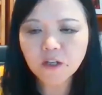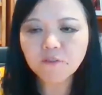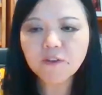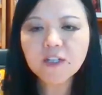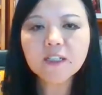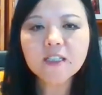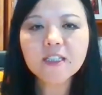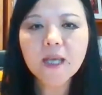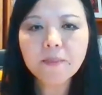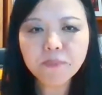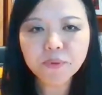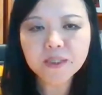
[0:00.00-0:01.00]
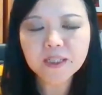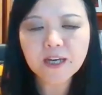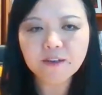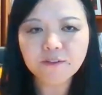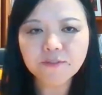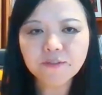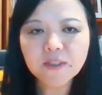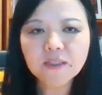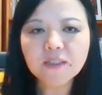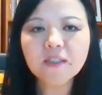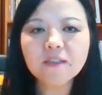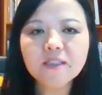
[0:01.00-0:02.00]
of contemporary life,
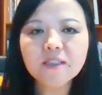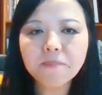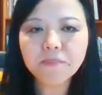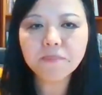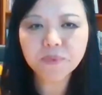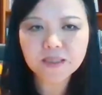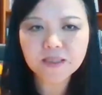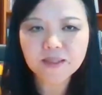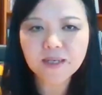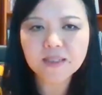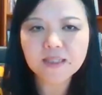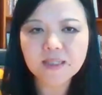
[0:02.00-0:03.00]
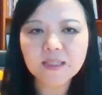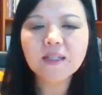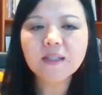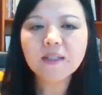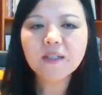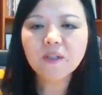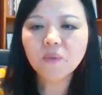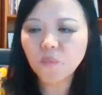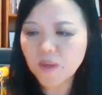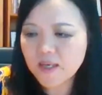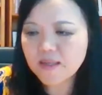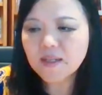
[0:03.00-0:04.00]
the contemporary society,
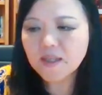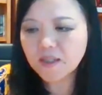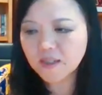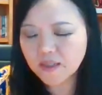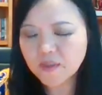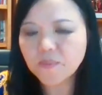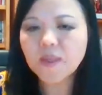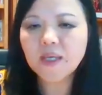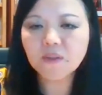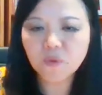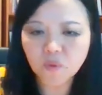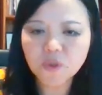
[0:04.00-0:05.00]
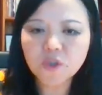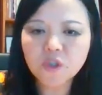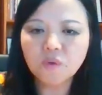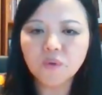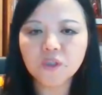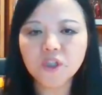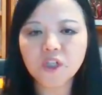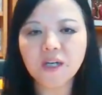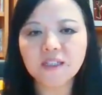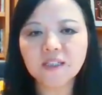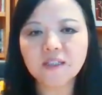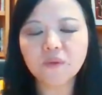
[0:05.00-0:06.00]
whether Korea or
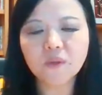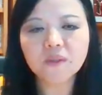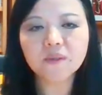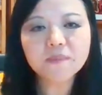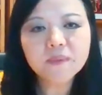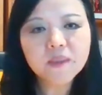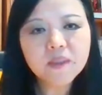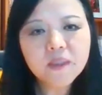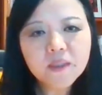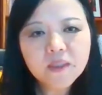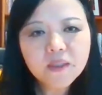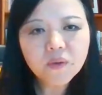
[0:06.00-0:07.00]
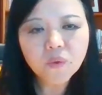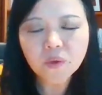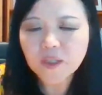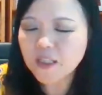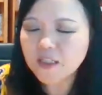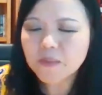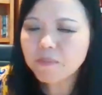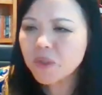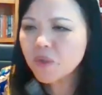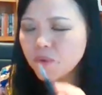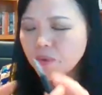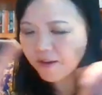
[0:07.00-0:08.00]
China, or is it
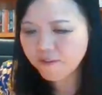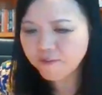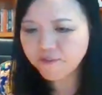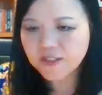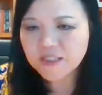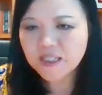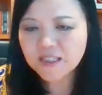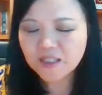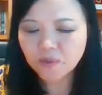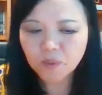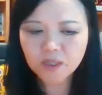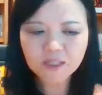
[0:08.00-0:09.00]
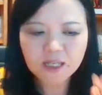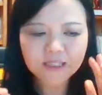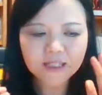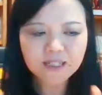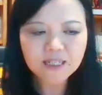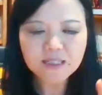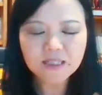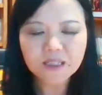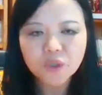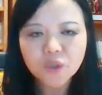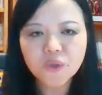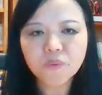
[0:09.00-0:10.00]
purely fantasy world, has nothing
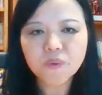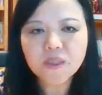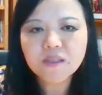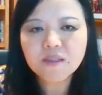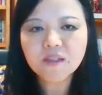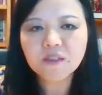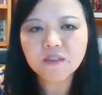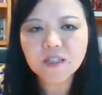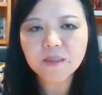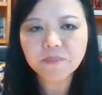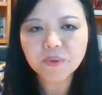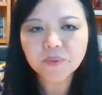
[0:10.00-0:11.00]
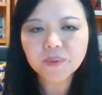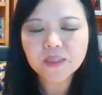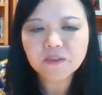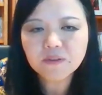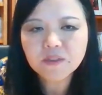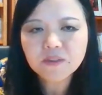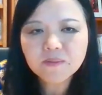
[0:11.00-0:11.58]
to do with contemporary world?